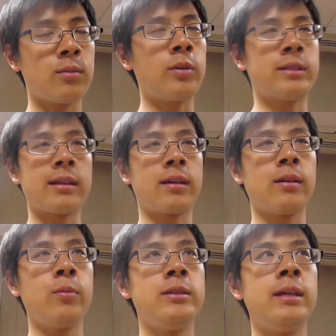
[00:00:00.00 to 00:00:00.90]
Well, technically,
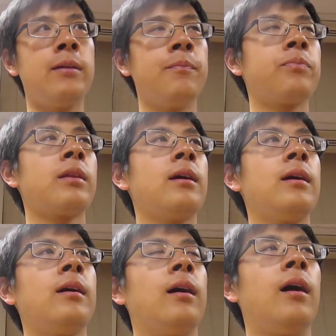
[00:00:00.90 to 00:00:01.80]
we did.
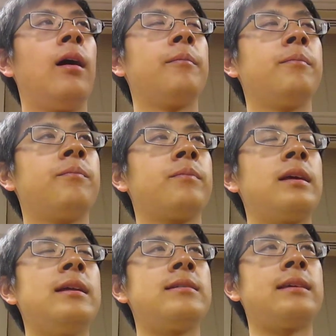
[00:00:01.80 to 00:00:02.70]
Um, he
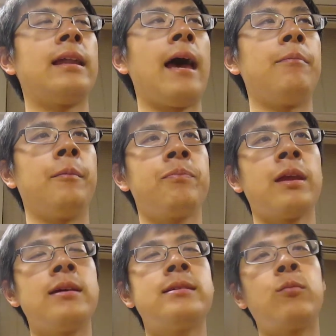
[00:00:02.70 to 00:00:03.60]
didn't say that, but
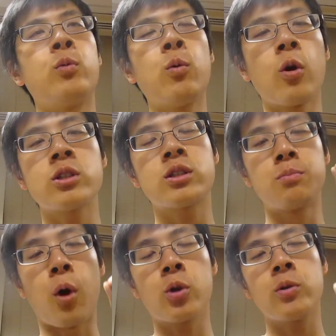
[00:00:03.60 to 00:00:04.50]
he said, we weren't
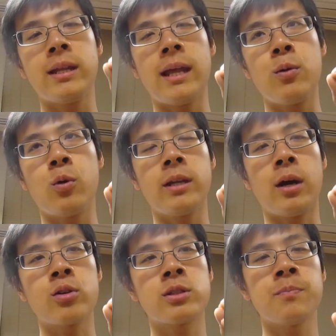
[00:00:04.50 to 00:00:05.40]
smarter than anyone
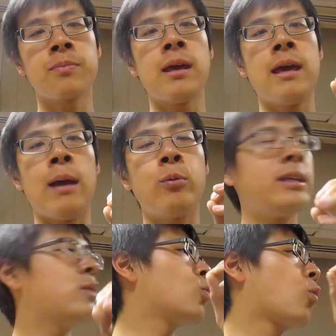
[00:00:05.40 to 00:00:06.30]
else. And we
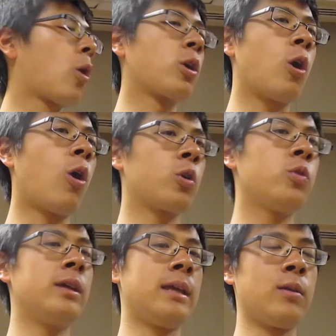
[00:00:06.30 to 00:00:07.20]
didn't work harder
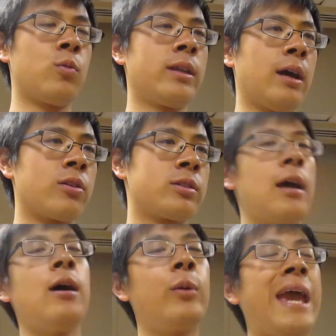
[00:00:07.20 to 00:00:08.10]
than anyone else.
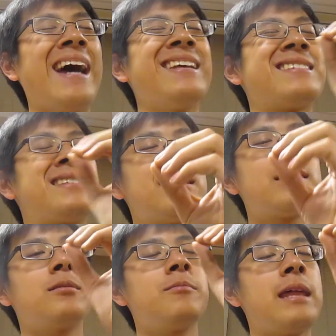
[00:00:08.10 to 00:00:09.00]
We had a
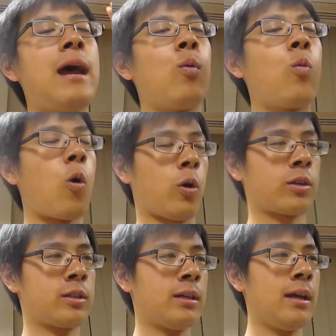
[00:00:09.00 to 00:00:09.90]
system that
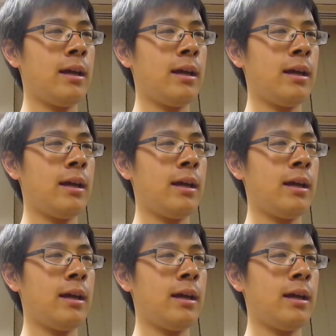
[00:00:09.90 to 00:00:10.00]
worked.